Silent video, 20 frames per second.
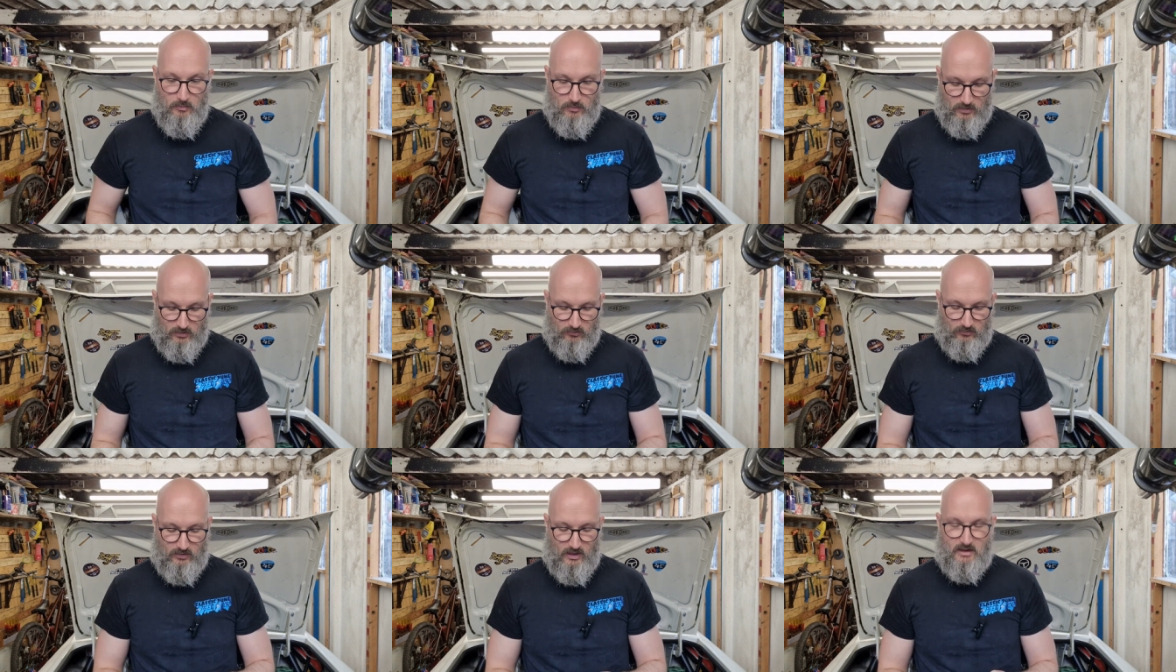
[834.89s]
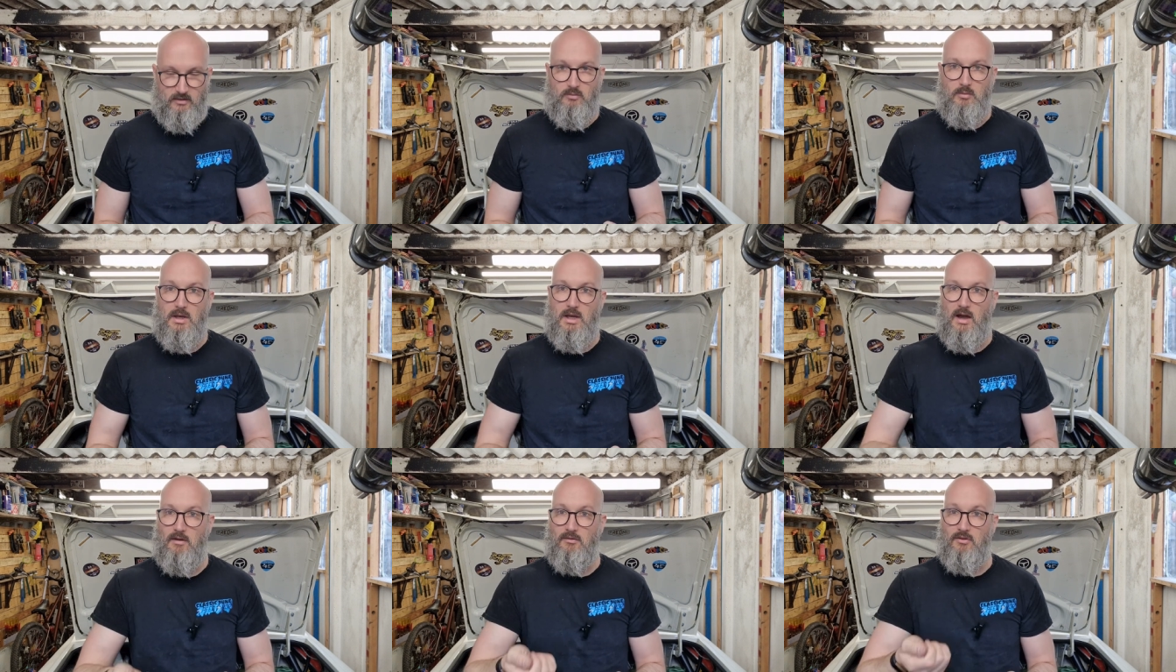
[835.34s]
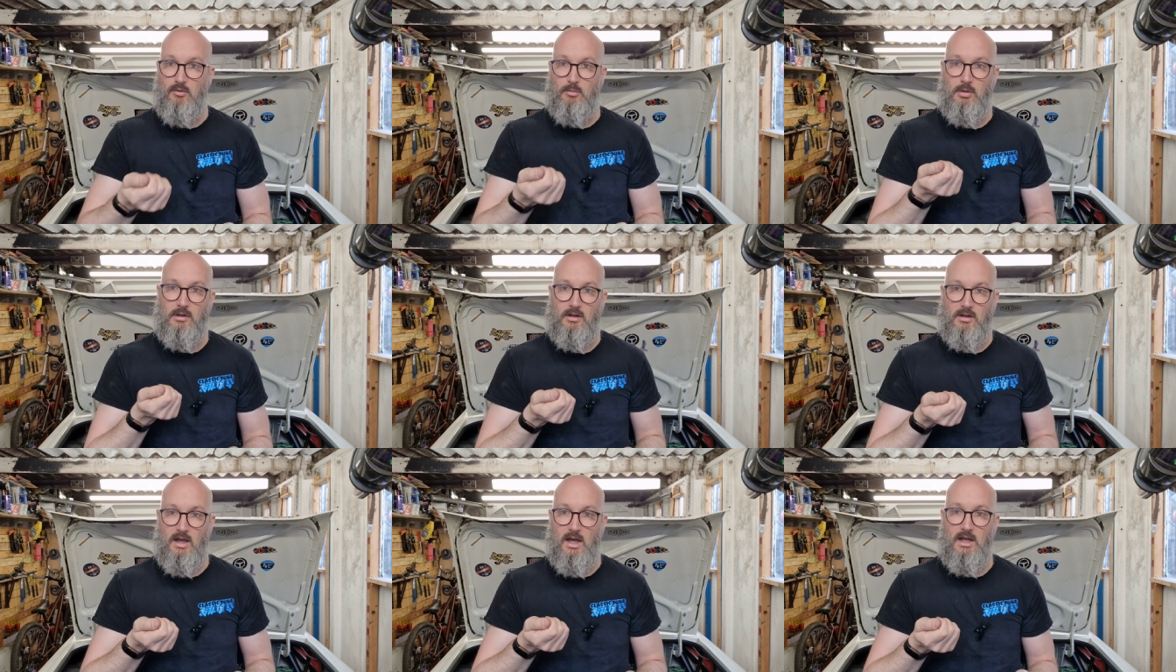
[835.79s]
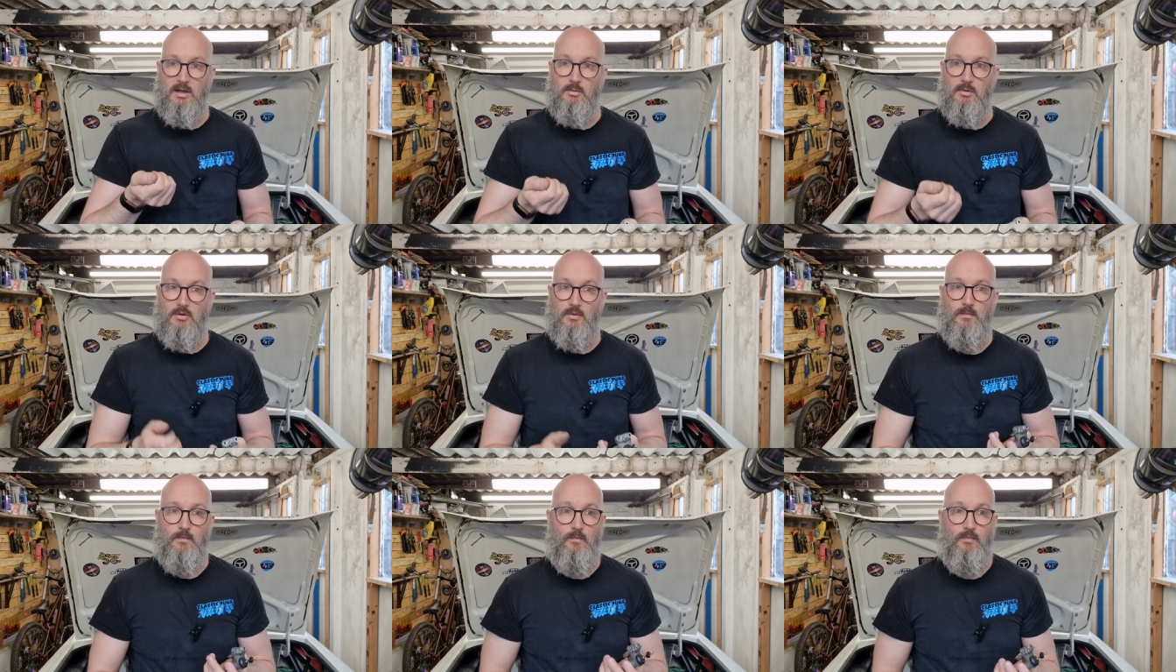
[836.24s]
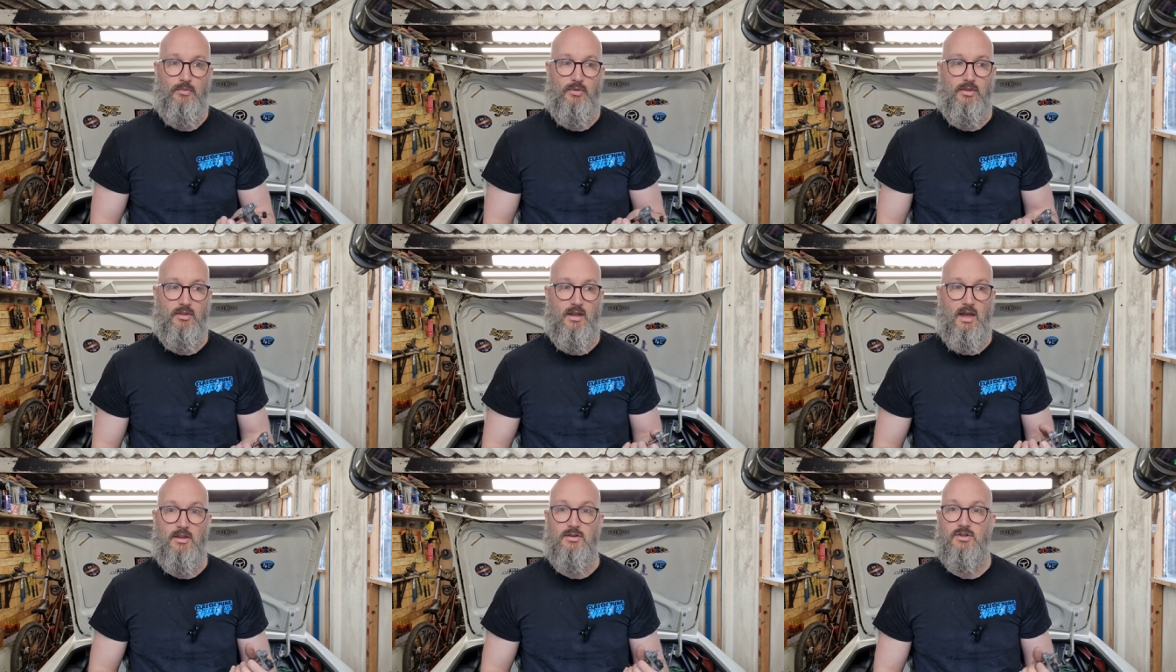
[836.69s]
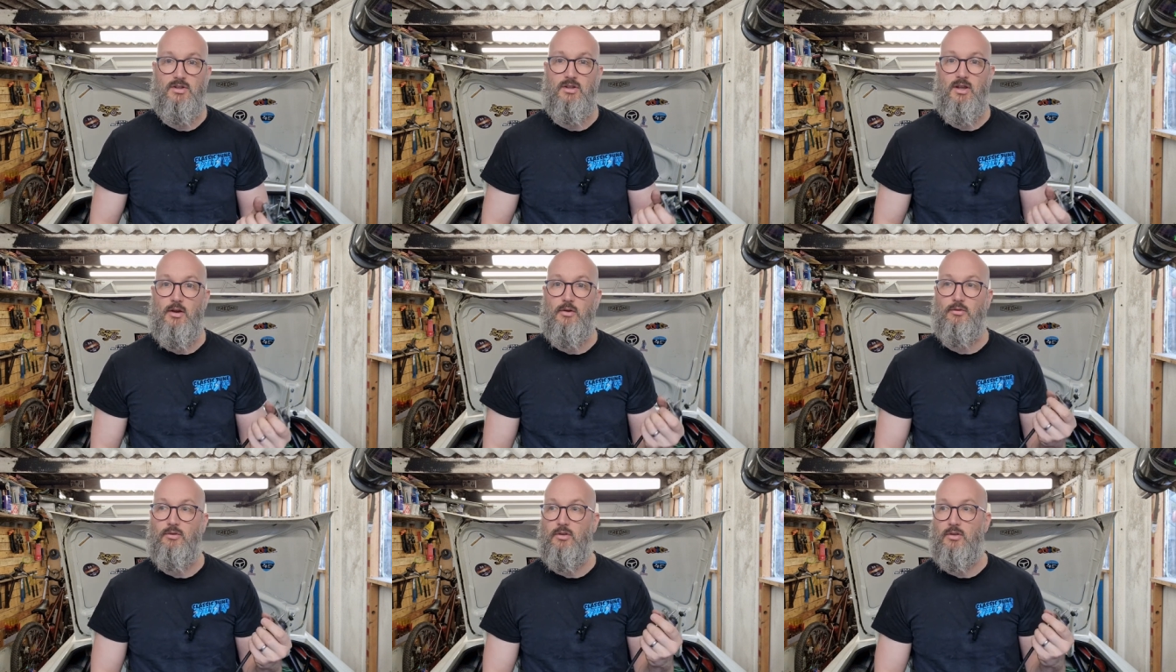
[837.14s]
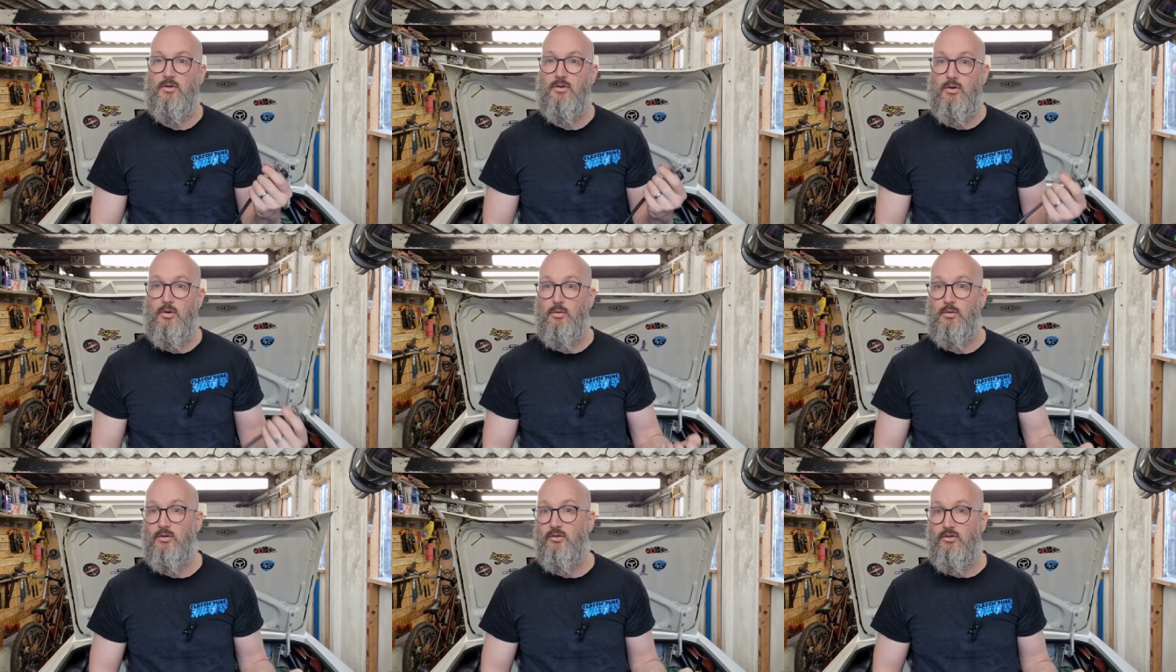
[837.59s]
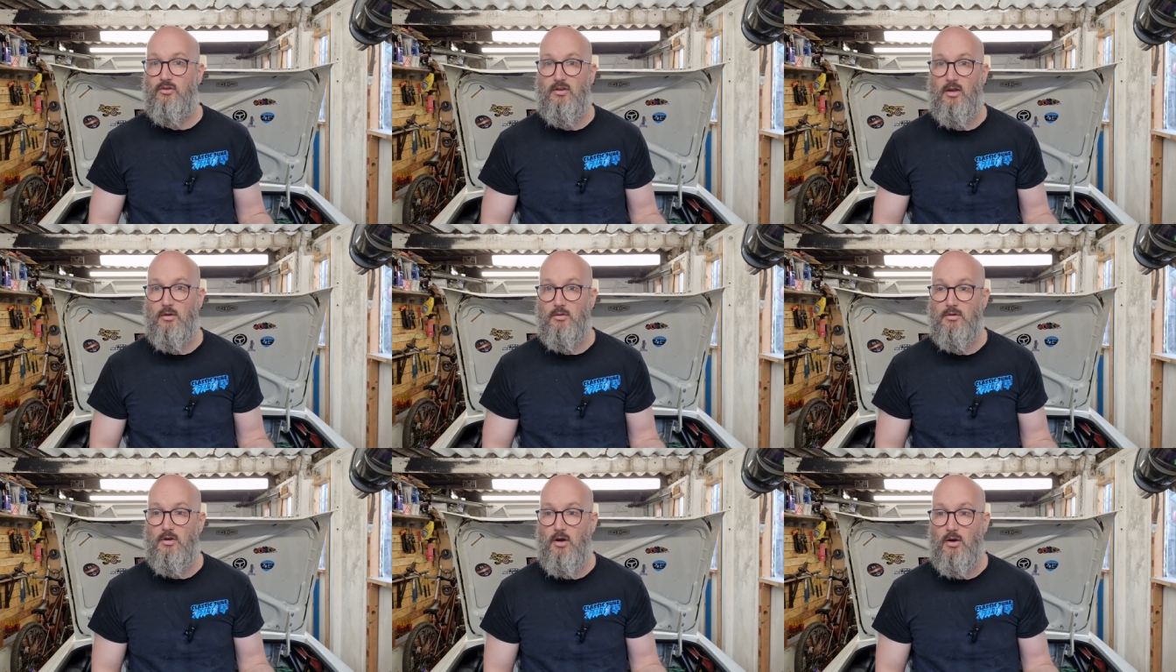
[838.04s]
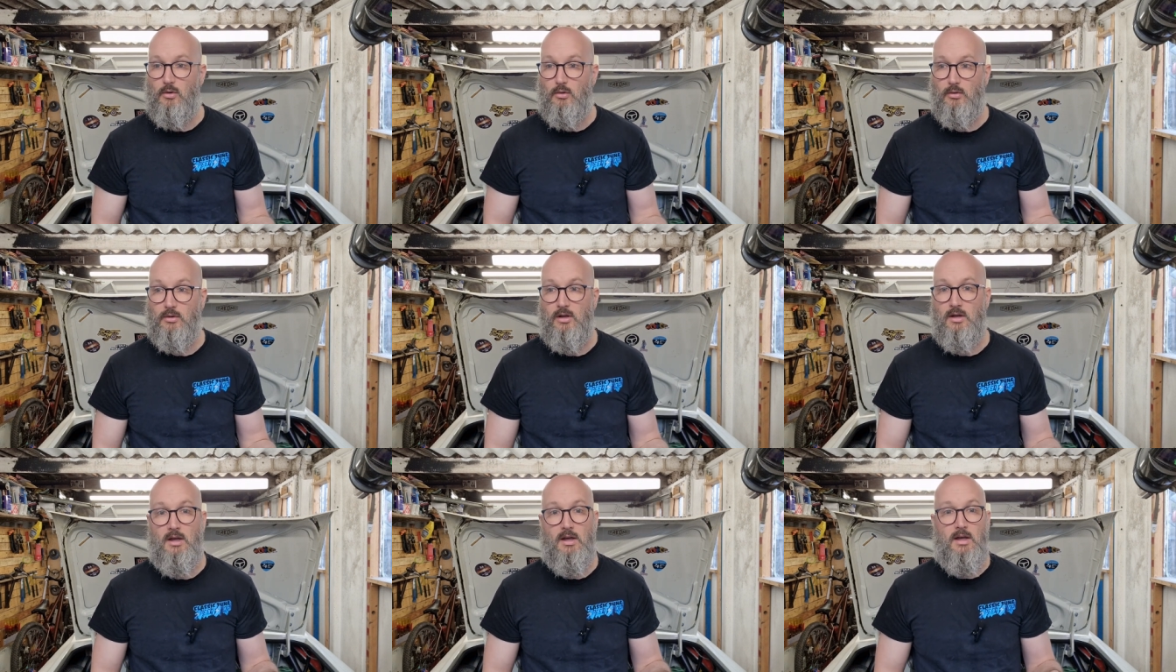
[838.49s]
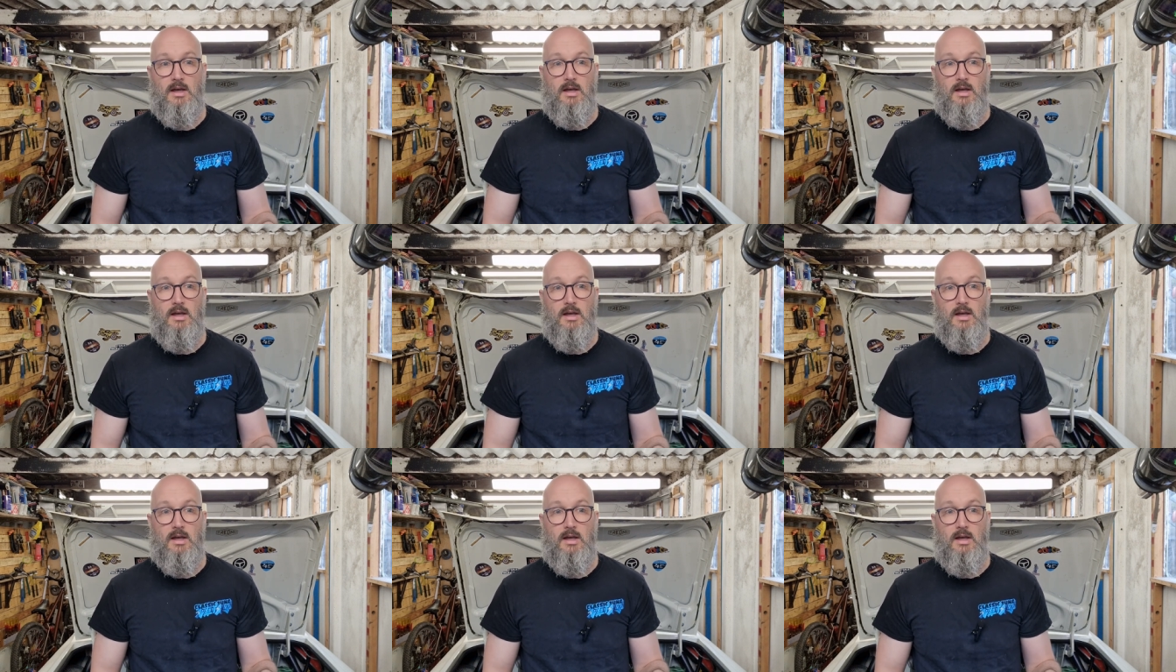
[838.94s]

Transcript: But instead of me having to pull a cable, the engine knows that the coolant's stone cold